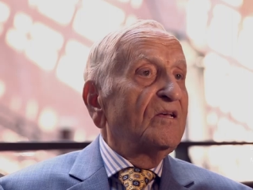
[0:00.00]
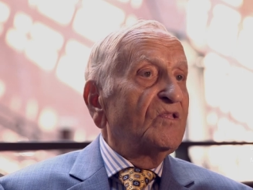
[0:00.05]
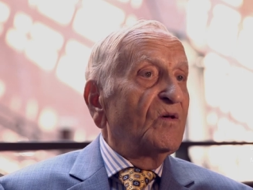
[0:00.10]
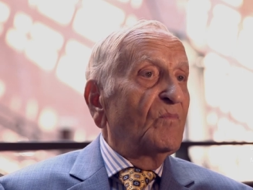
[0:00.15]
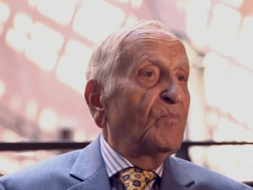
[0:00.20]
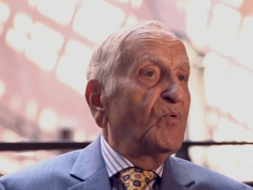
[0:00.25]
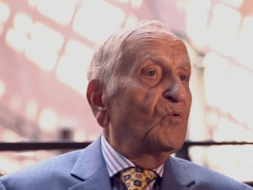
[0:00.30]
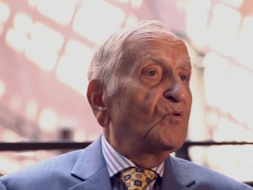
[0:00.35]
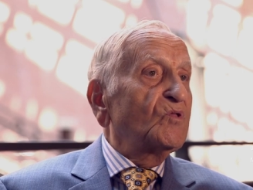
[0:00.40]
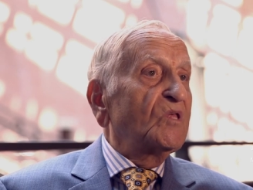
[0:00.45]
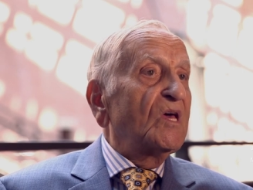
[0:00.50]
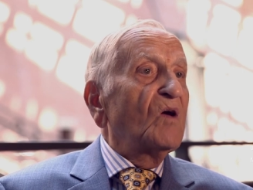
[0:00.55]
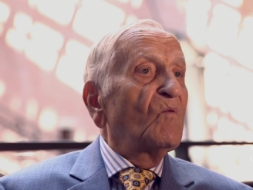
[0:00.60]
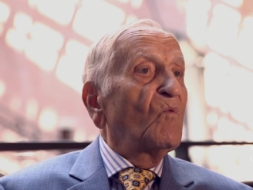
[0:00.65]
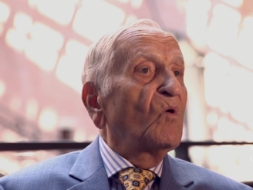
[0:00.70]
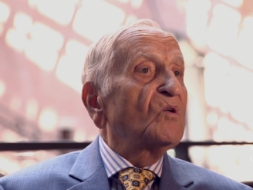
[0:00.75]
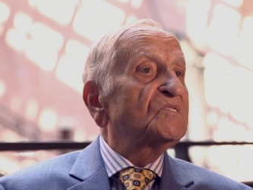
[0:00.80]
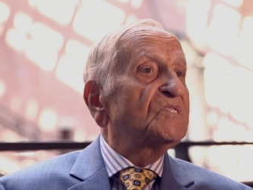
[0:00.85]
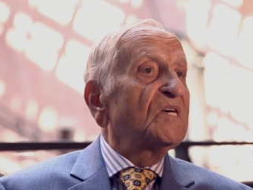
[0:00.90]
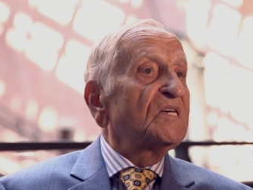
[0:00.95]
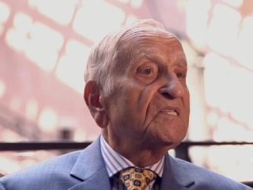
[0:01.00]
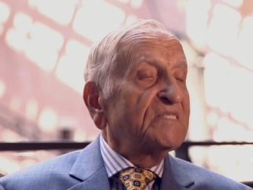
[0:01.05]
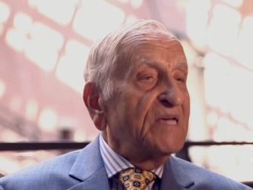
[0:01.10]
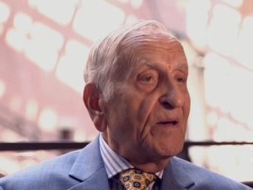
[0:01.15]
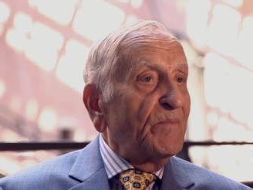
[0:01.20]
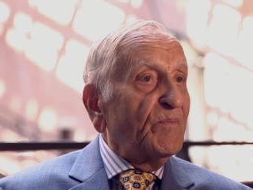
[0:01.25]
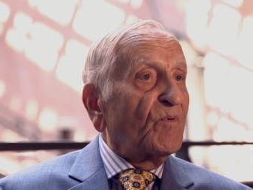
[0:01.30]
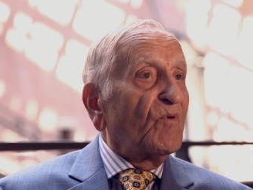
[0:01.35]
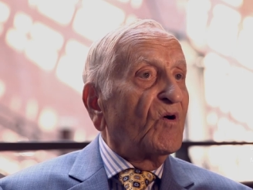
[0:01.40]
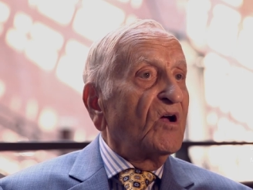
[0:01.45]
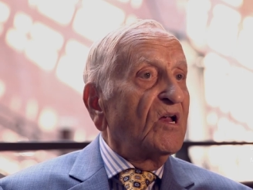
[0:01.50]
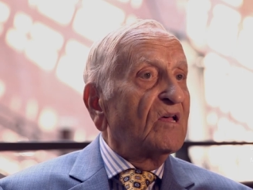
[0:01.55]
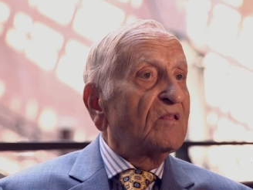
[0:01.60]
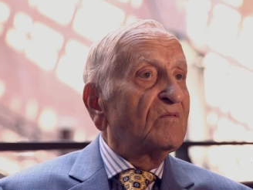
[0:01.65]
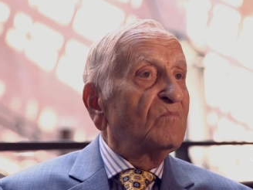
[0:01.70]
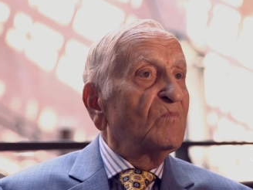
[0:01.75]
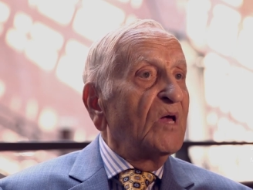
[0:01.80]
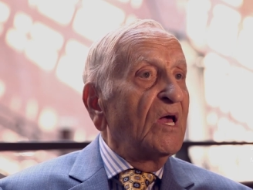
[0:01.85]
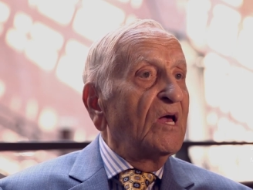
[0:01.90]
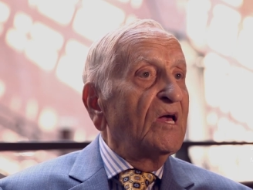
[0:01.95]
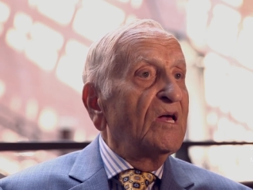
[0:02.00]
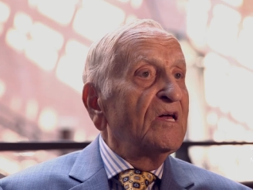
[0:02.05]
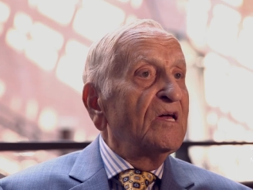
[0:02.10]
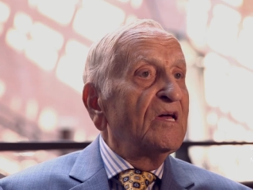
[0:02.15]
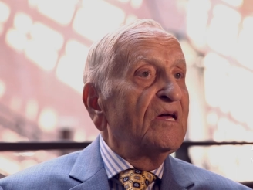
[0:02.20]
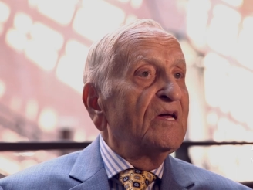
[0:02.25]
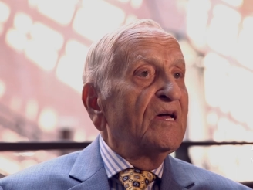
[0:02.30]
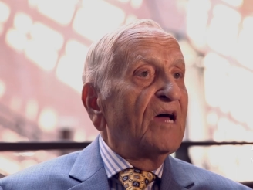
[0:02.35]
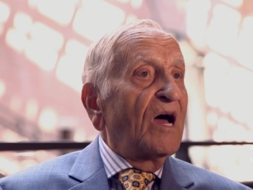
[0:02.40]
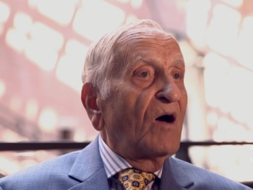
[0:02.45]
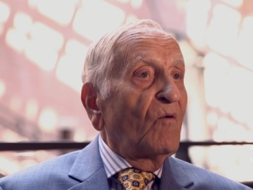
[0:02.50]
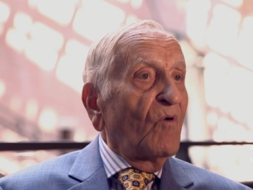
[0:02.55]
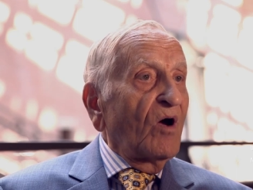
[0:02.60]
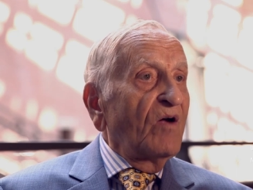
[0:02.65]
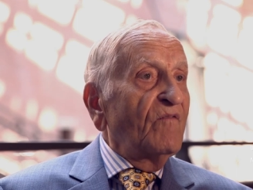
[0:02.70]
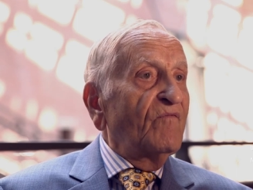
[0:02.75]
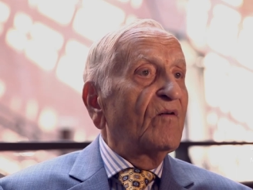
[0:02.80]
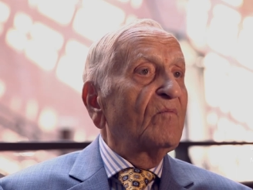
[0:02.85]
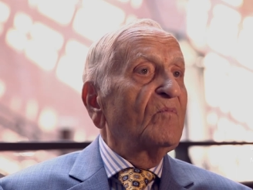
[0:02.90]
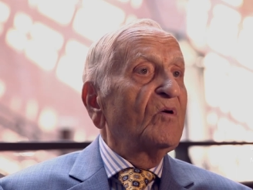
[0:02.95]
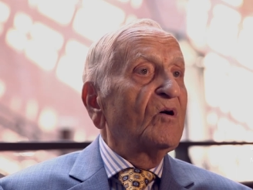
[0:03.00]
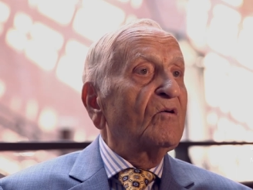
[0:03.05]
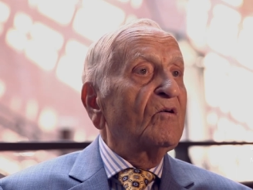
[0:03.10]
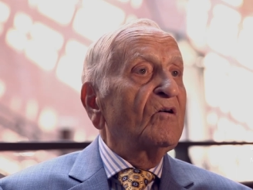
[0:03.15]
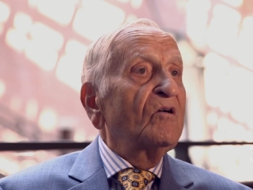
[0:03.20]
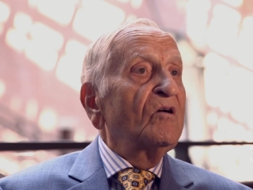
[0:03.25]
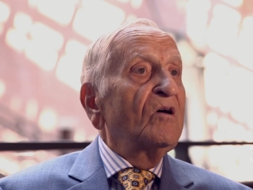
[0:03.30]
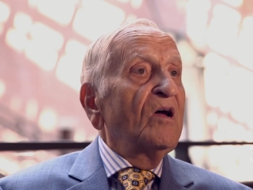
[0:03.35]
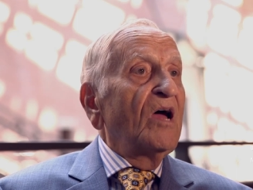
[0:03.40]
The poor thing, once they separated me away from her,